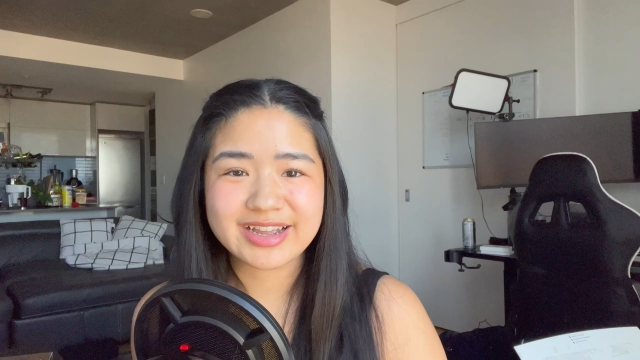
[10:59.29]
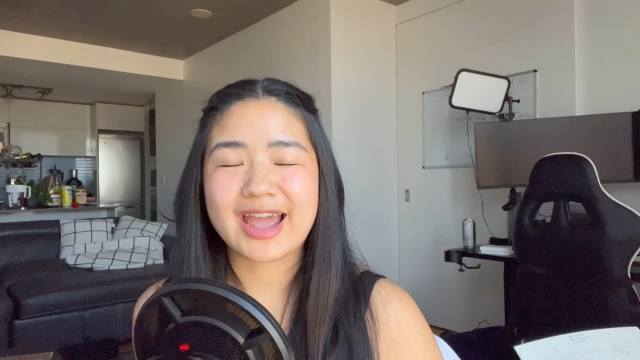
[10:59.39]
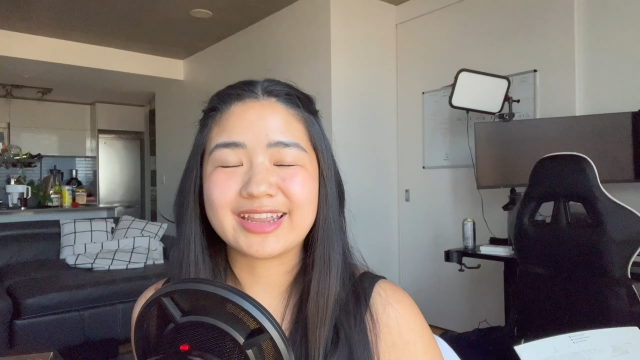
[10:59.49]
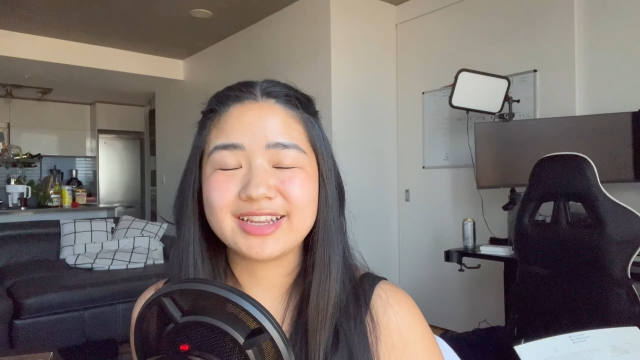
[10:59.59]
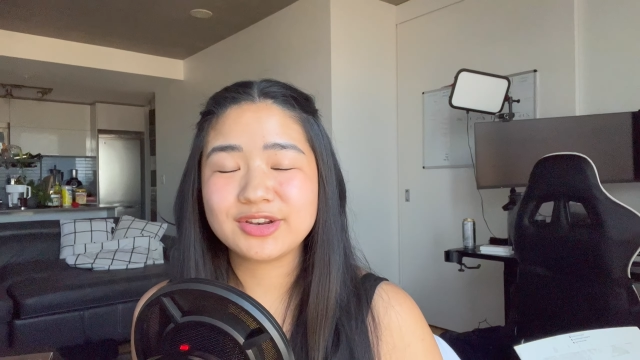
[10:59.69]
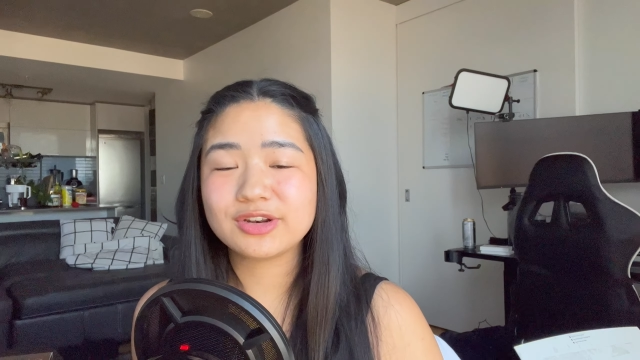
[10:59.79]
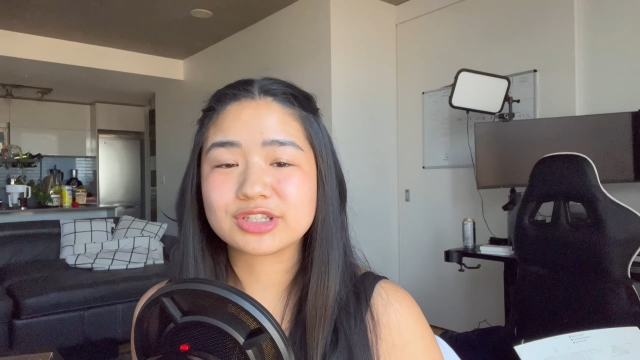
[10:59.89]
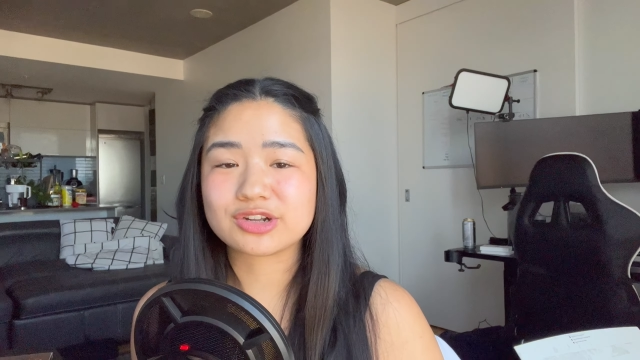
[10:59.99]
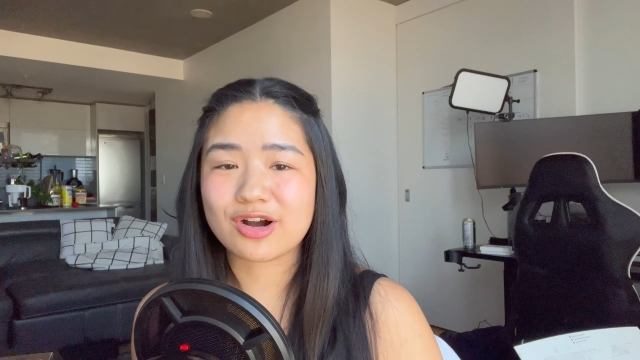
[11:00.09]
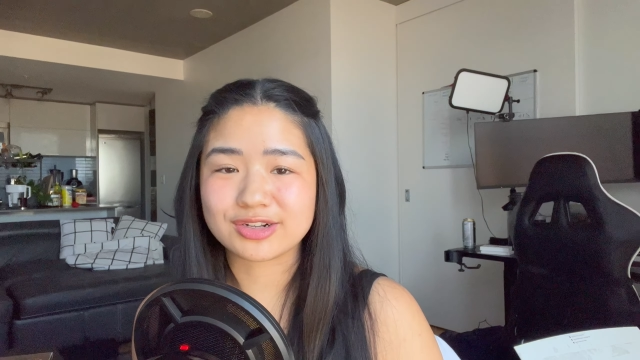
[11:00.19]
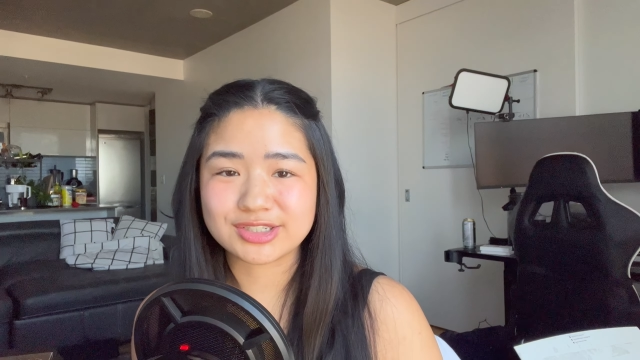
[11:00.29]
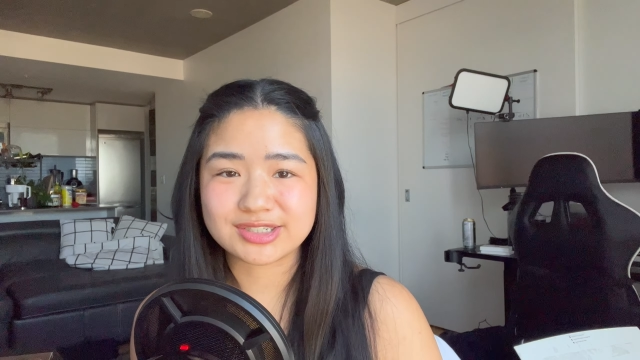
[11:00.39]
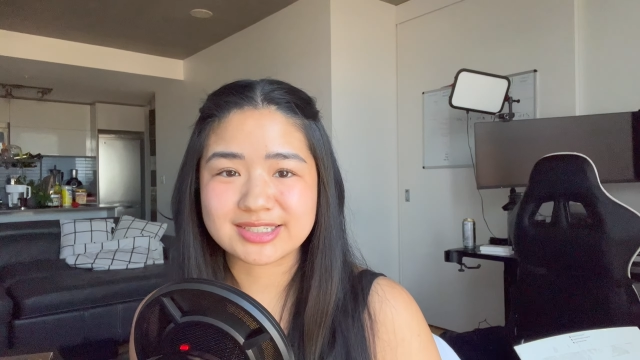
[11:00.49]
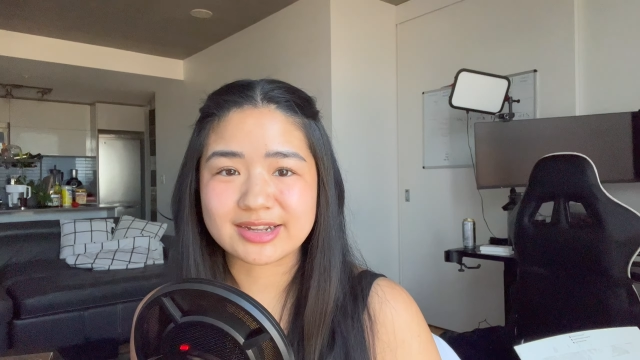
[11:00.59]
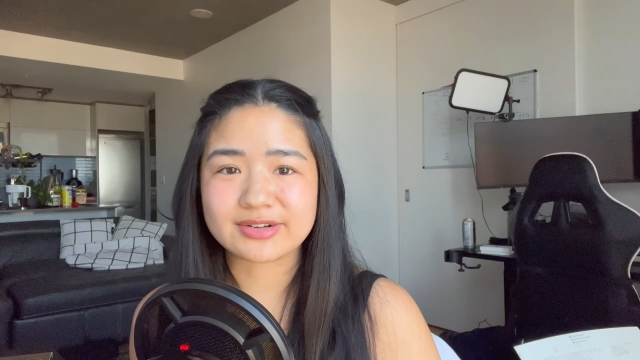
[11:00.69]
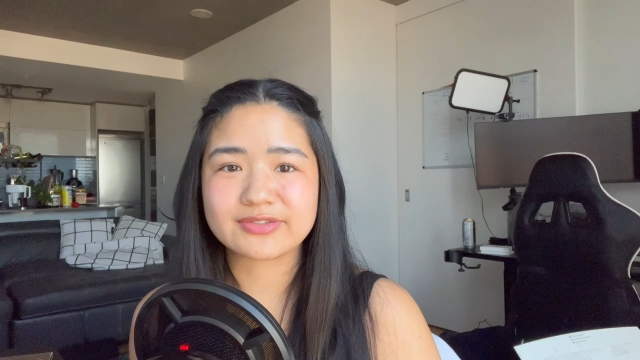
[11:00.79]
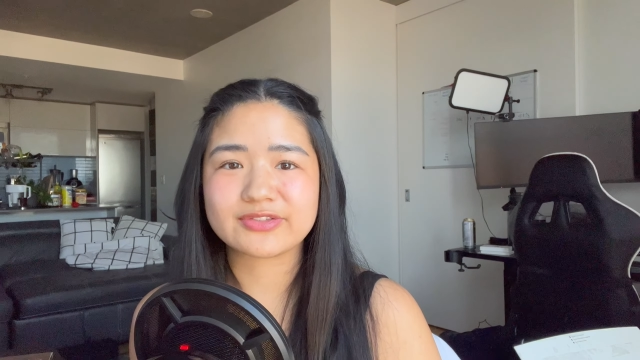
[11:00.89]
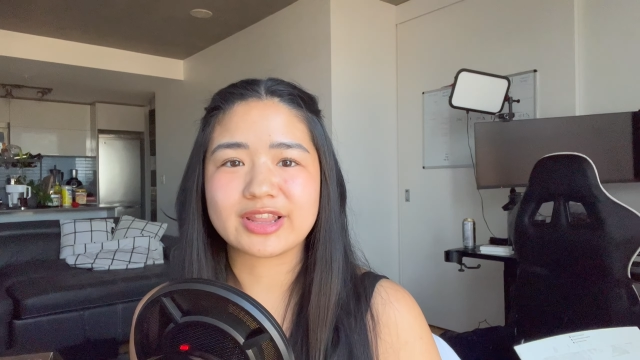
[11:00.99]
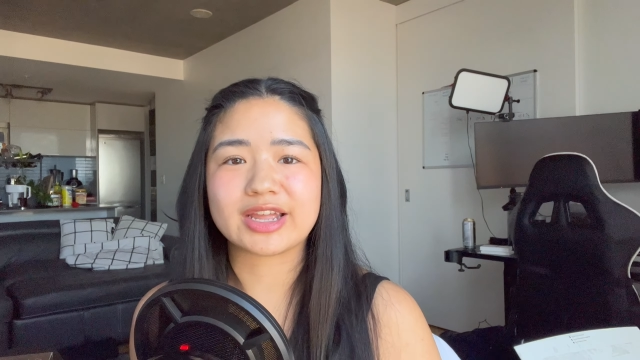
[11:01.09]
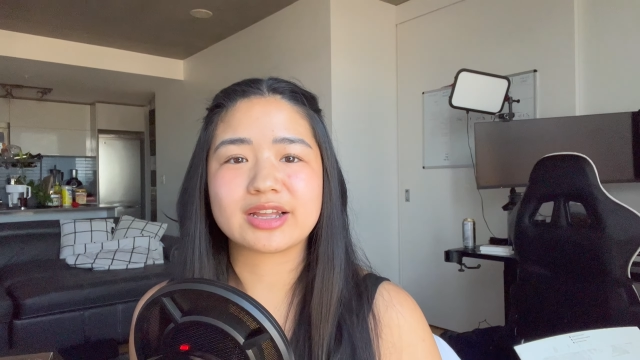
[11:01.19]
I need you to talk to yourself
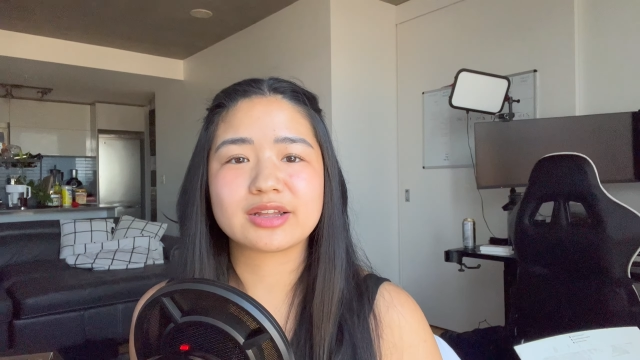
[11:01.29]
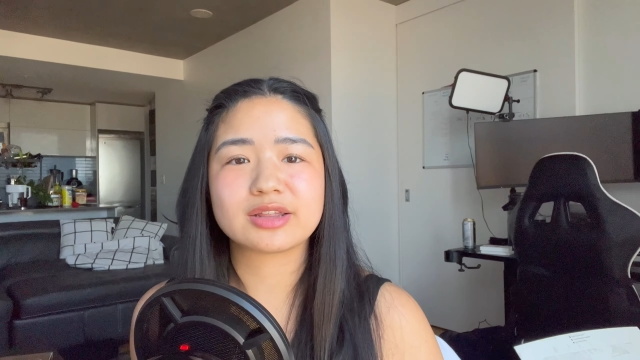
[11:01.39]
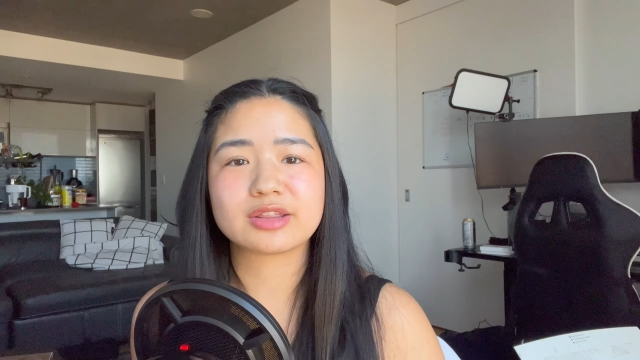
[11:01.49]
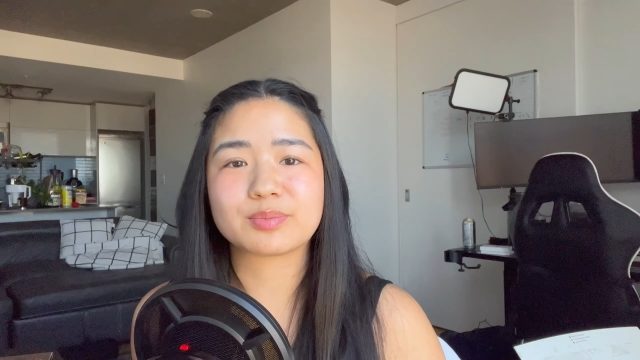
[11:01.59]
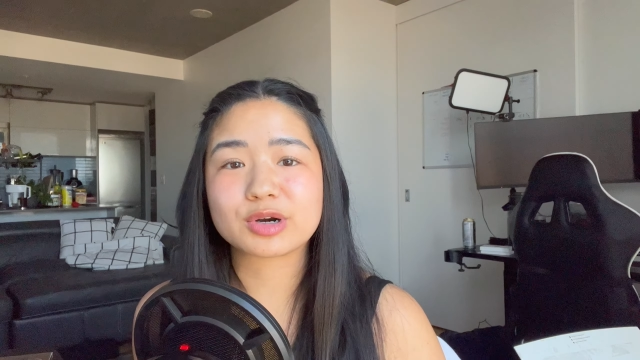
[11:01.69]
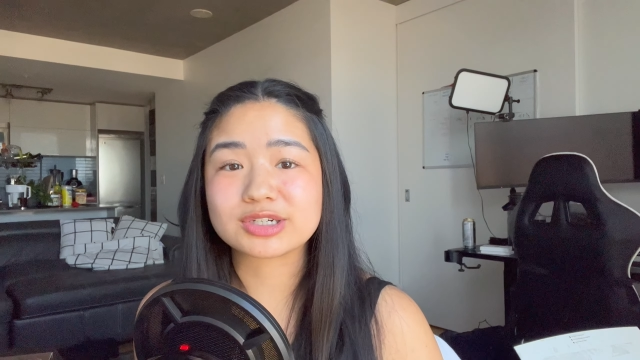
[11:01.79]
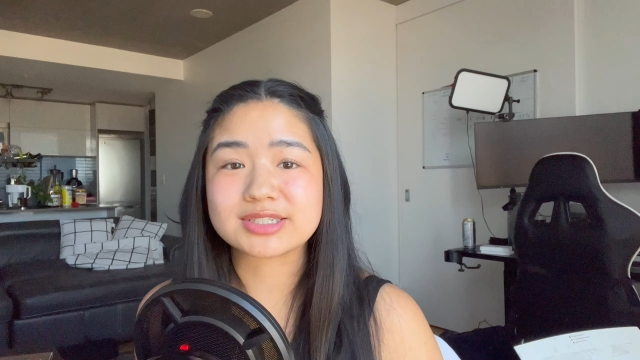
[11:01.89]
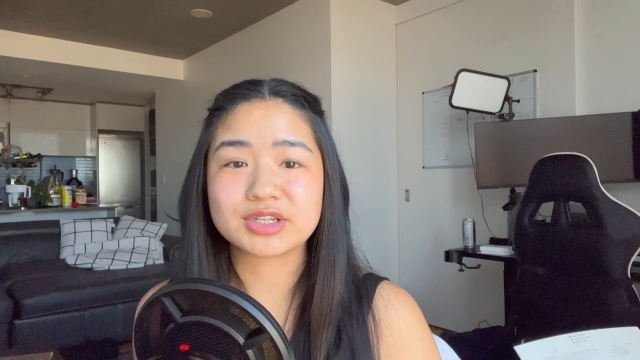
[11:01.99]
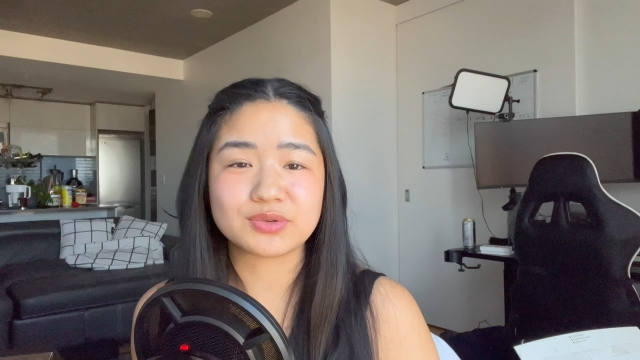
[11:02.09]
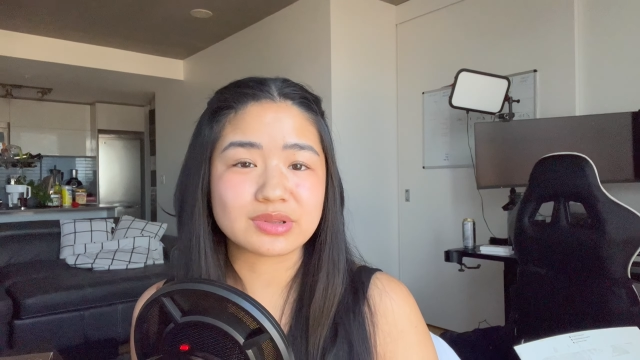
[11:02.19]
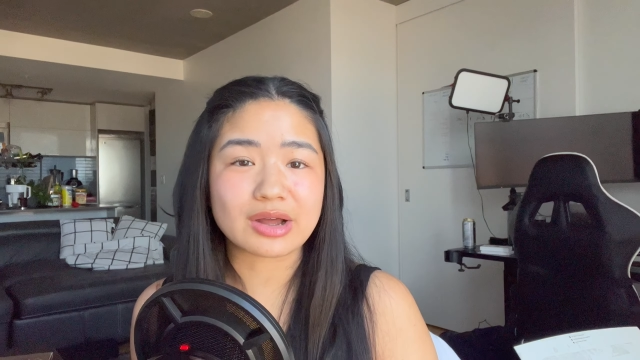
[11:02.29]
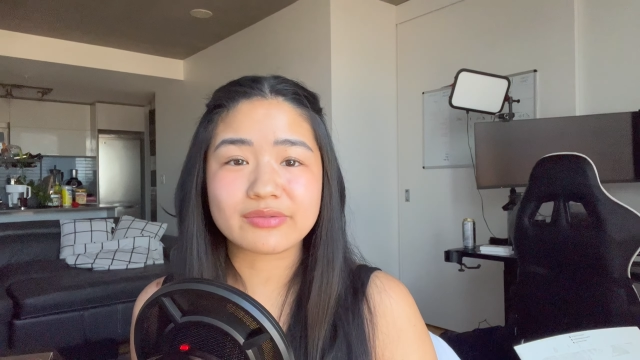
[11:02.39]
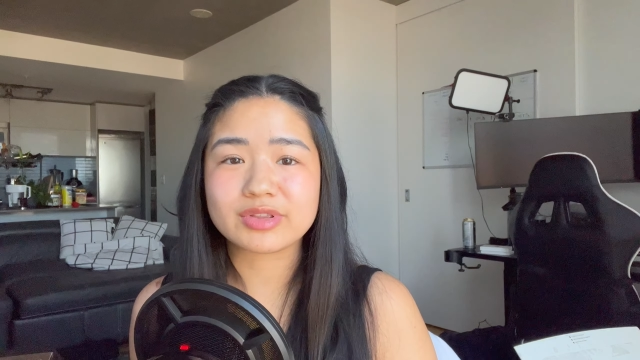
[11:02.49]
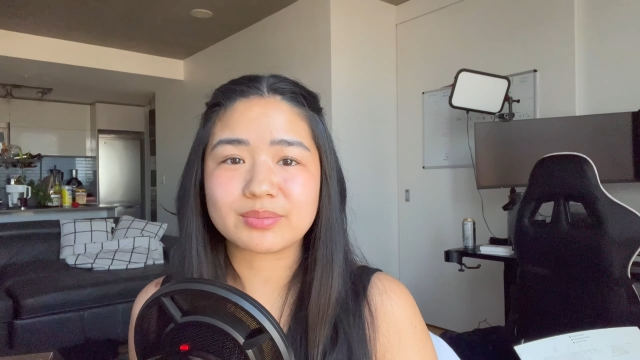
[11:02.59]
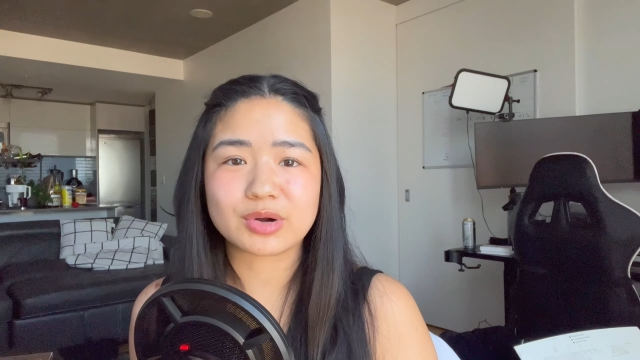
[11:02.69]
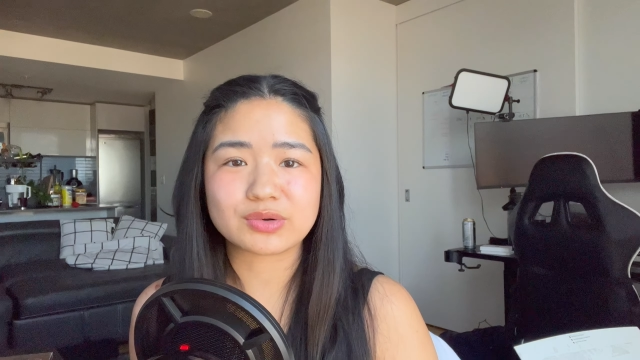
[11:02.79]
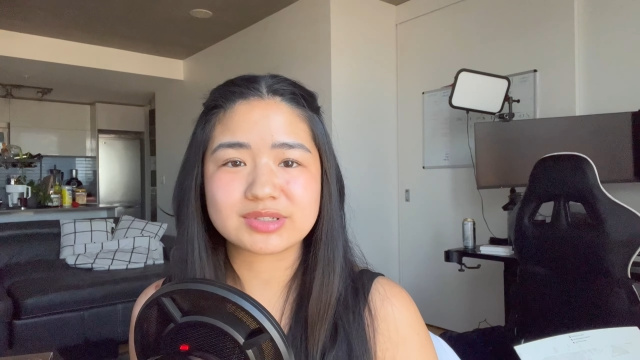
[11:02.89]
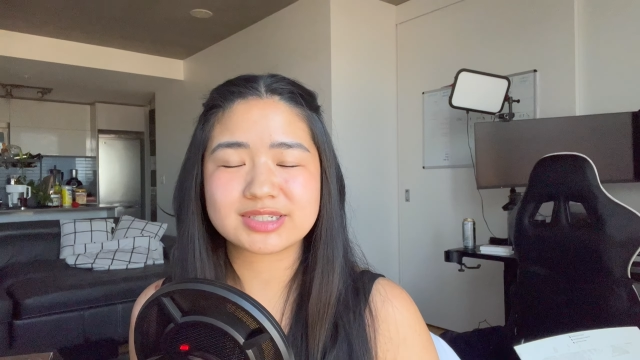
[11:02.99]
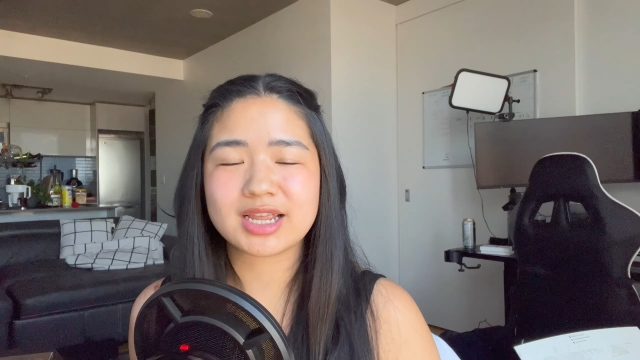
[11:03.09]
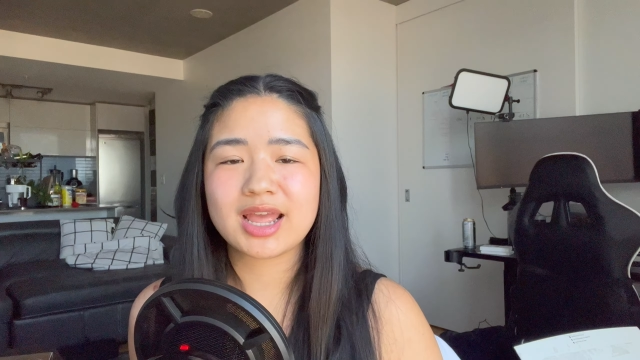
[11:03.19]
like the person you love the
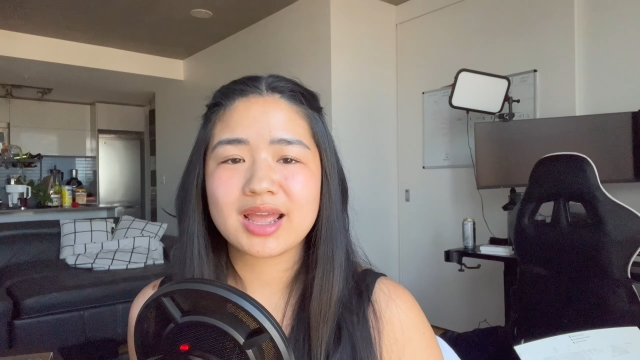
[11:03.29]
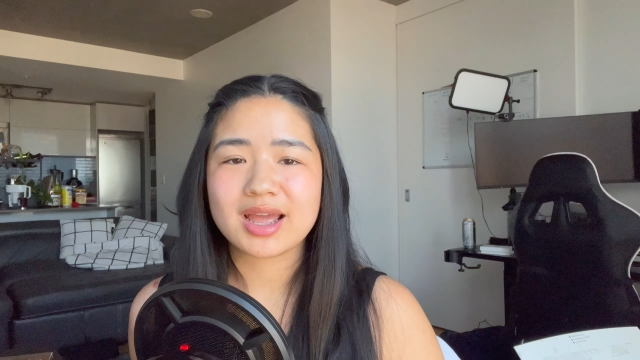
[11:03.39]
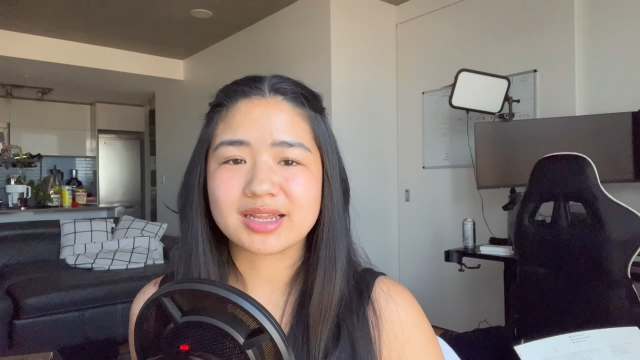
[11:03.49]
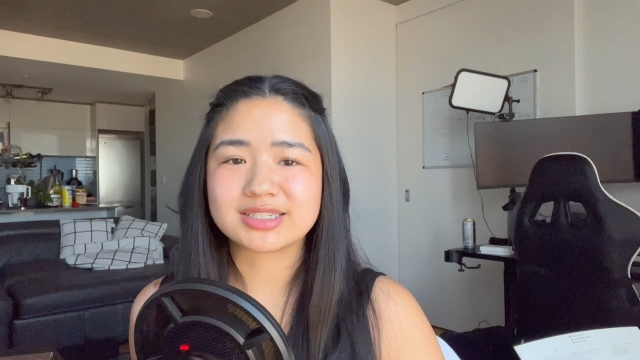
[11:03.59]
most and